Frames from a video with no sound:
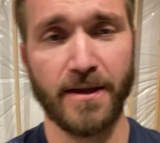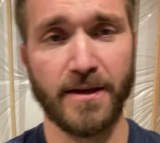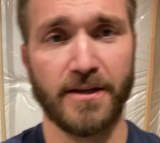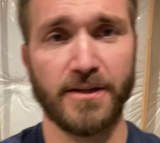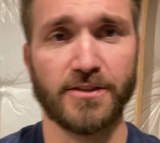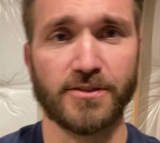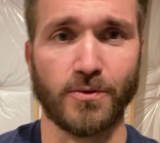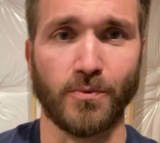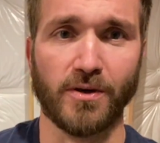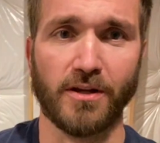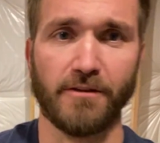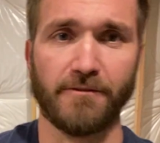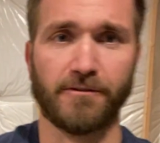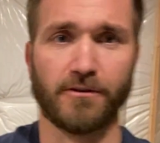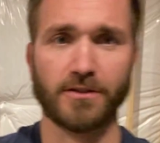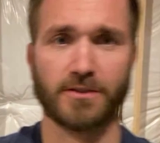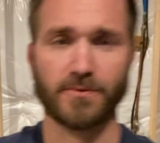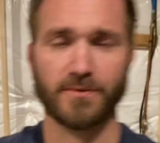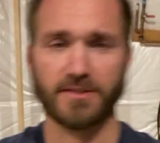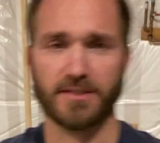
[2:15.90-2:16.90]
So one of the
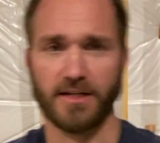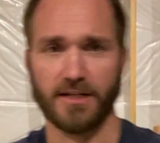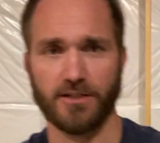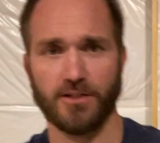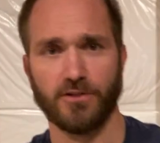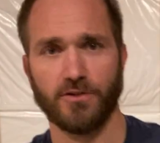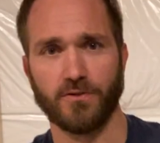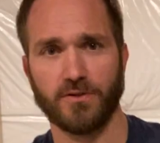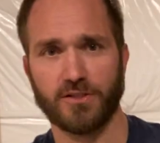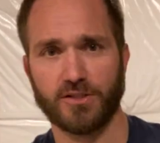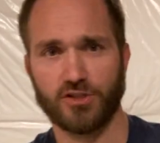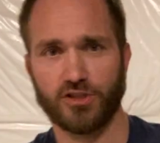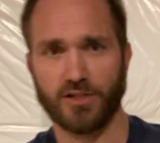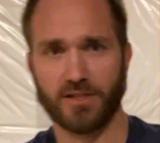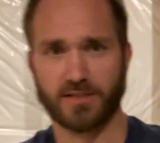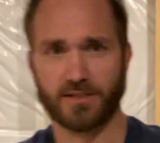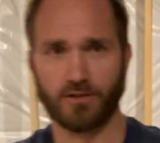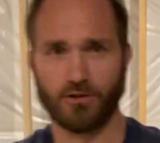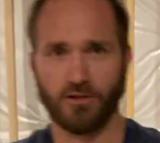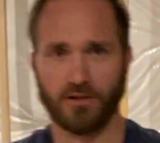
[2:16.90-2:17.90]
first ones that I do is
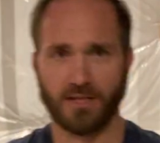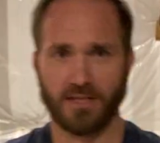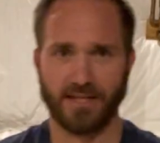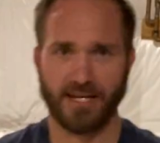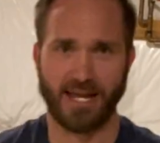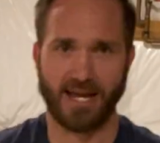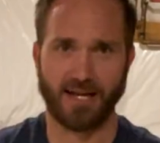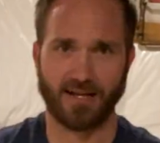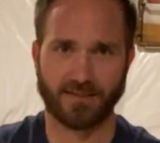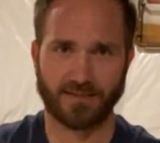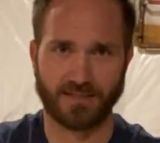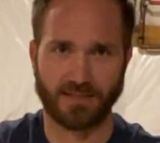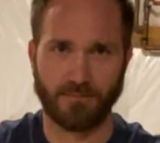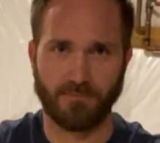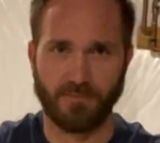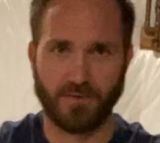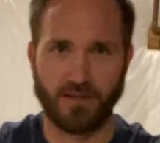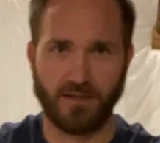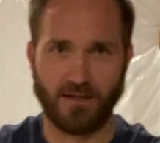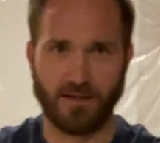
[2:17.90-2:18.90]
just looking at some
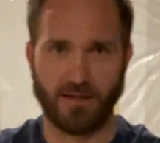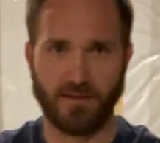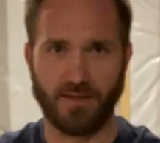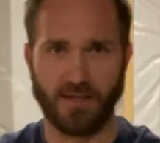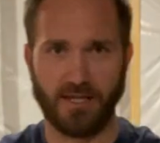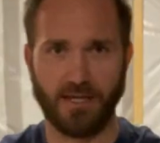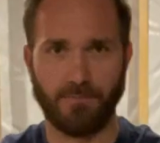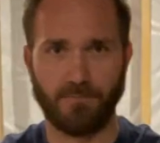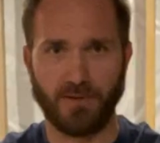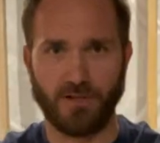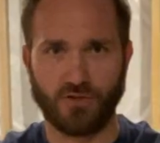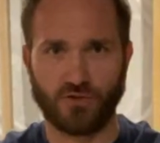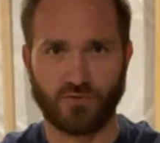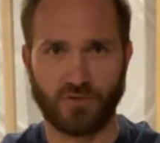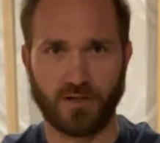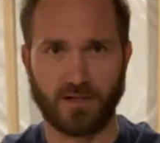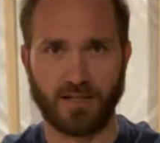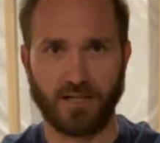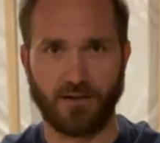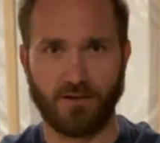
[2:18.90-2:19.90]
of the hip and
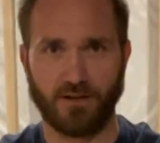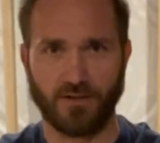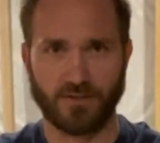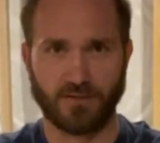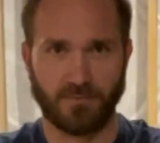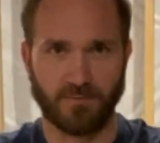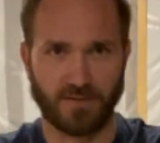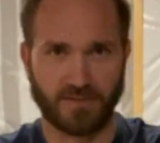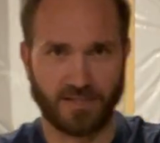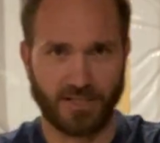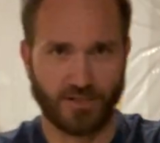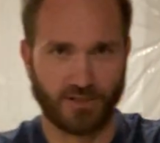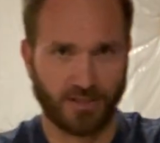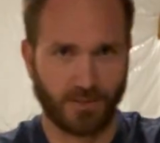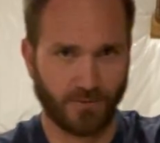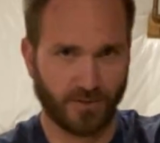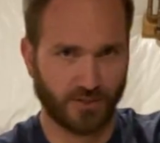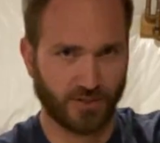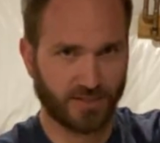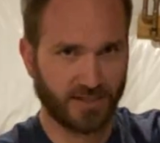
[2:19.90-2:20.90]
trunk area. So essentially
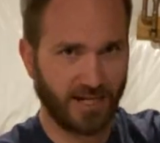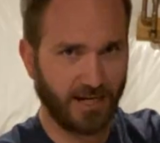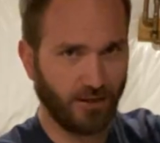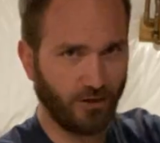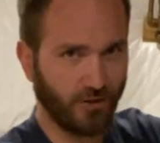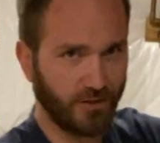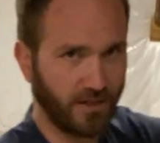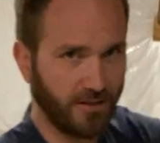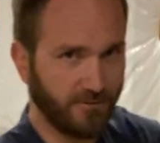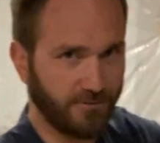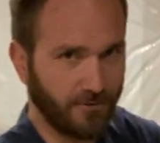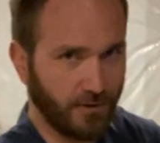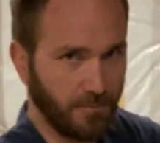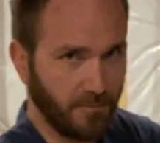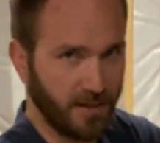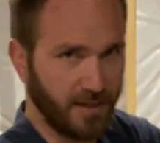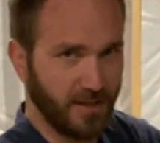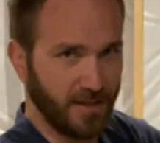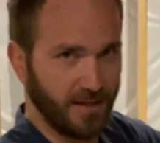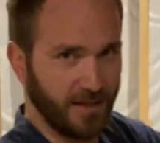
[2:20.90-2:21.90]
we're just kind of looking from
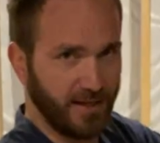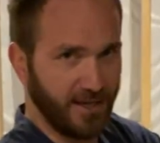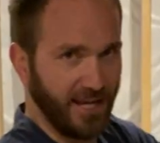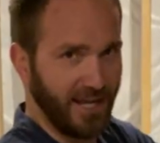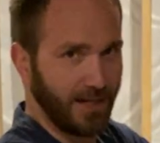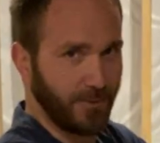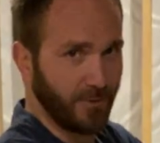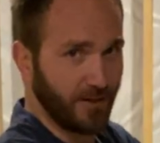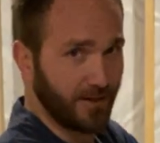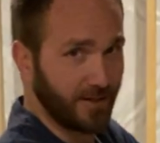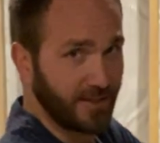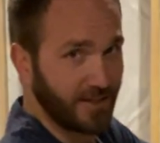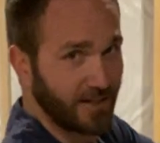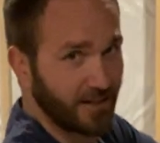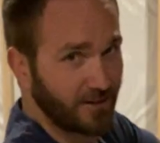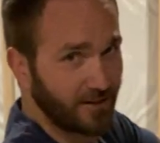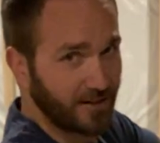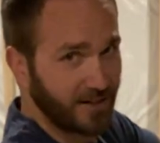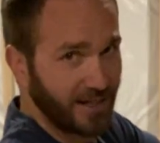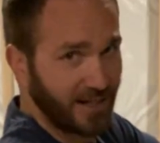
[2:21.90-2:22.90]
anywhere
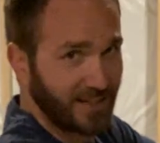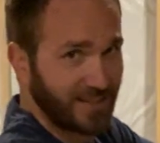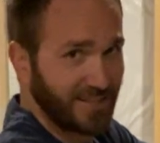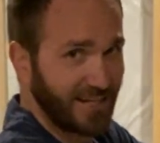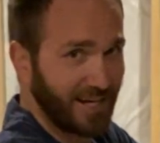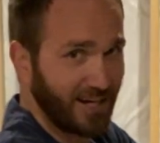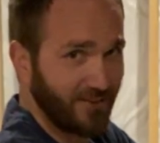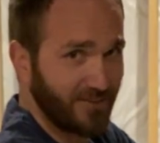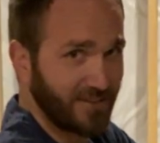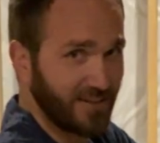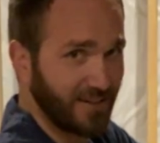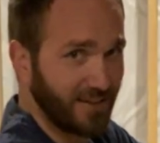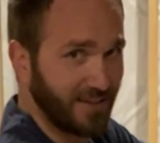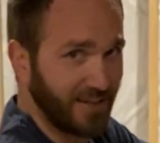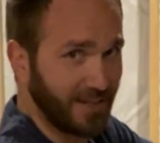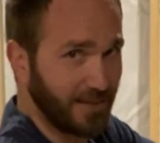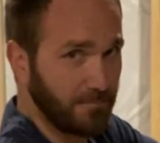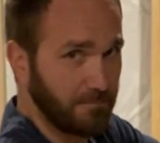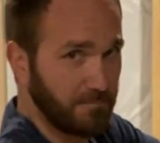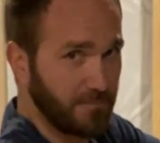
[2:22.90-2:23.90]
here kind of down to
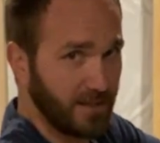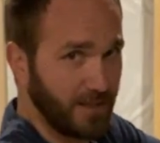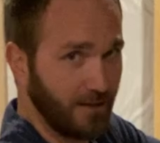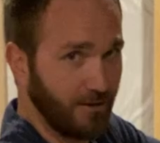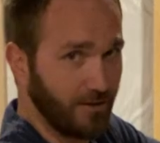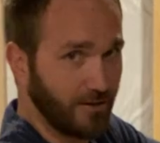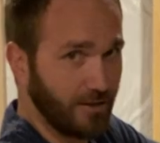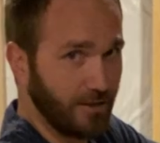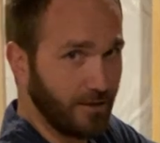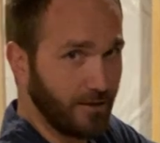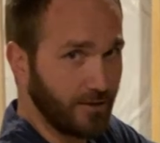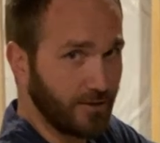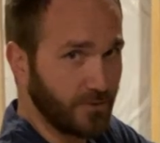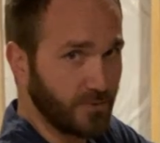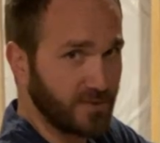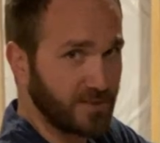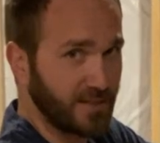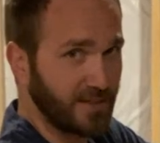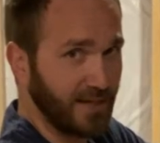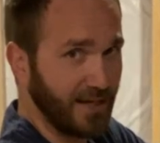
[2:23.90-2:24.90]
like middle
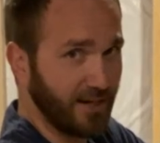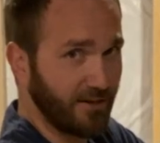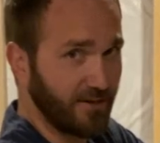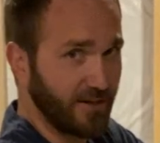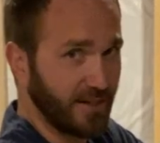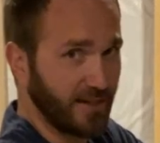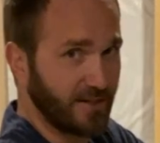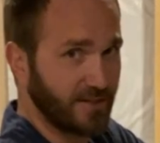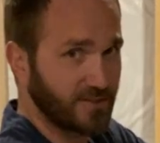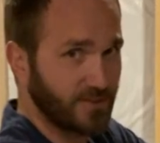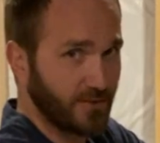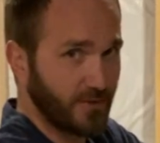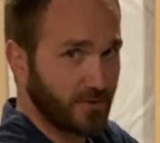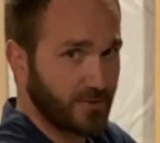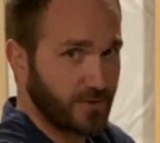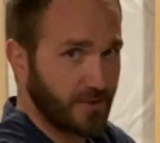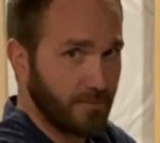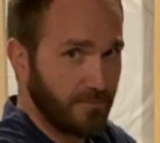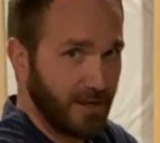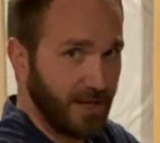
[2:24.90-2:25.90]
glute area. So those
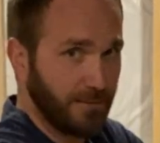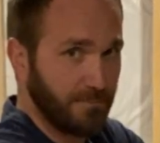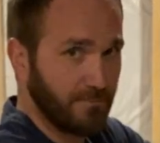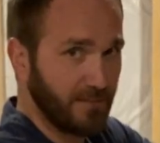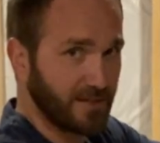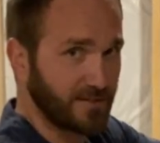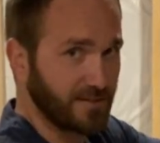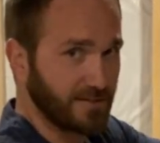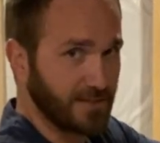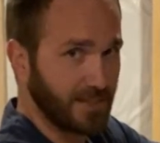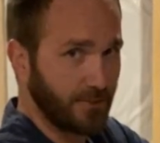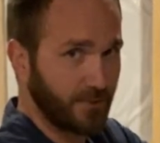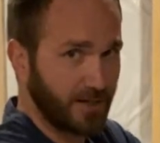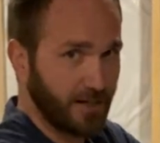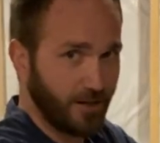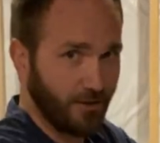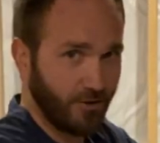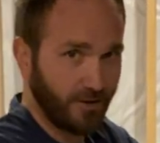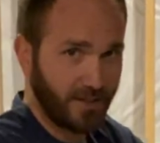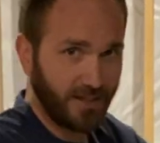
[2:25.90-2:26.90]
are the main muscles that we're
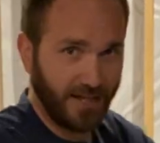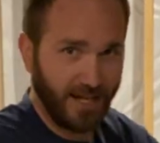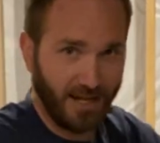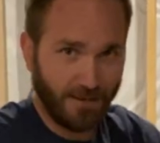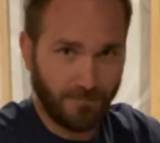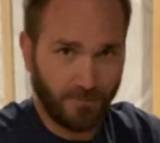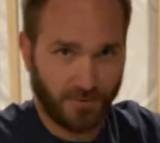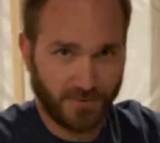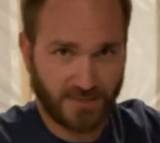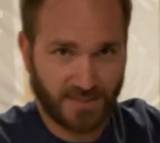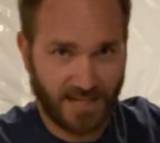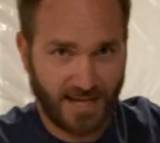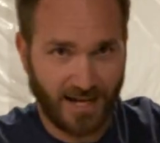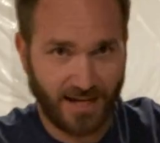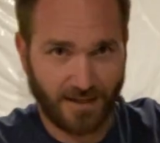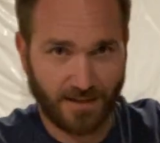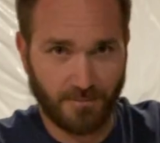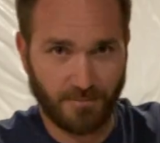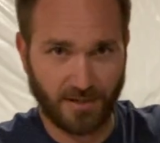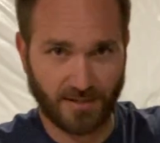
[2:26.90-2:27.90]
kind of looking at, both side
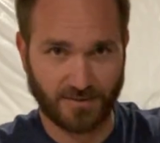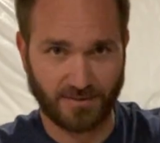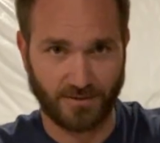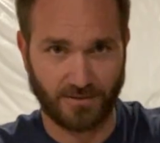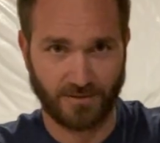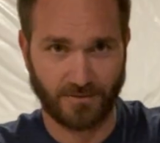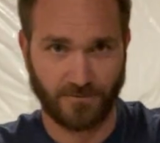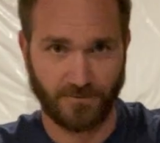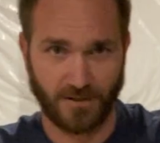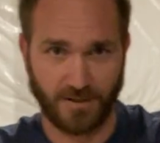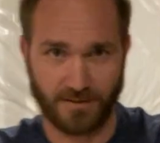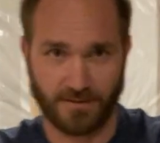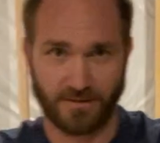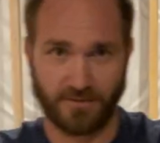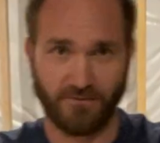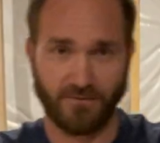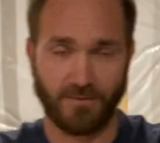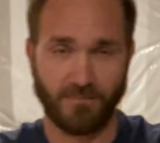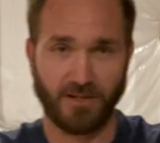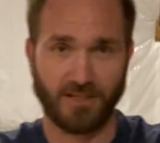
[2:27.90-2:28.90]
of the muscles, front
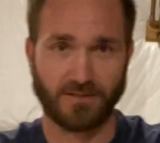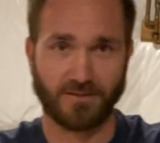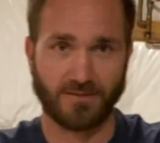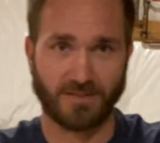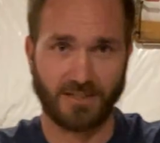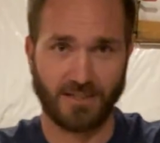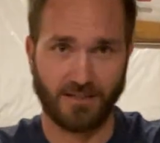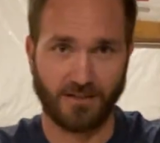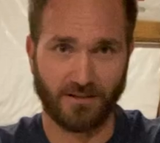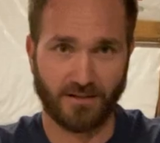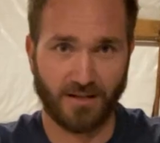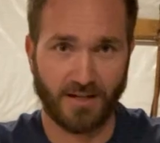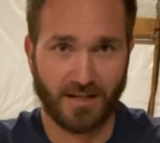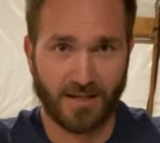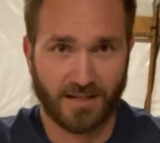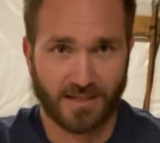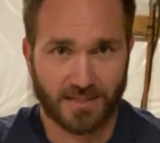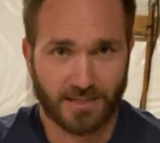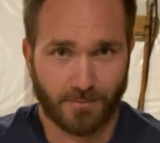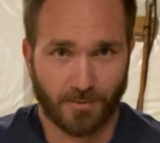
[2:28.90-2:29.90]
of the muscles here,
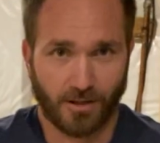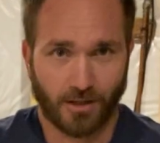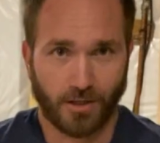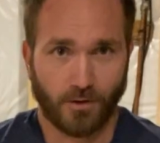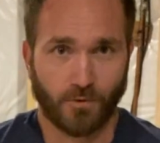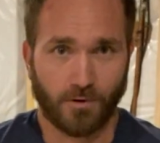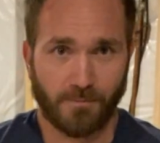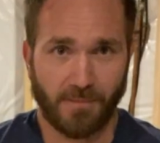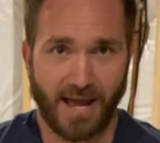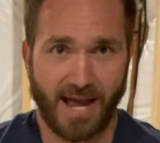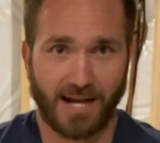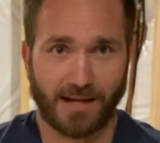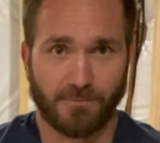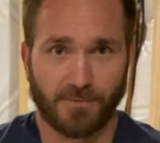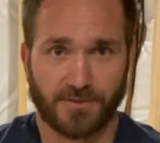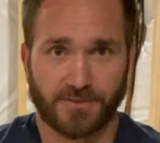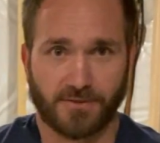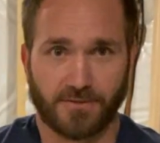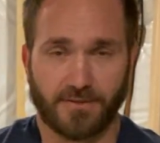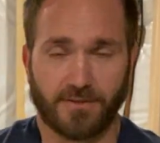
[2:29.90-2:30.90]
some of the lower back
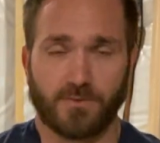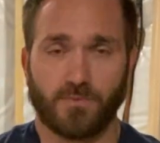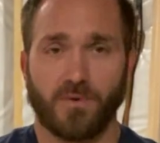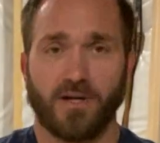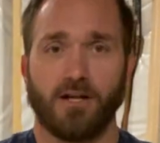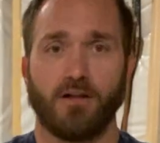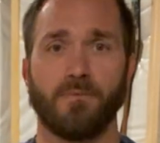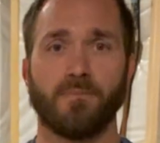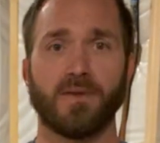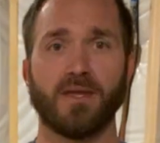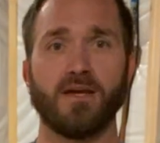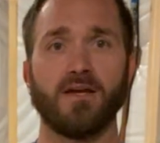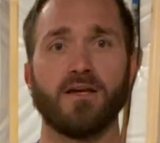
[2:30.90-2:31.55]
muscles as well.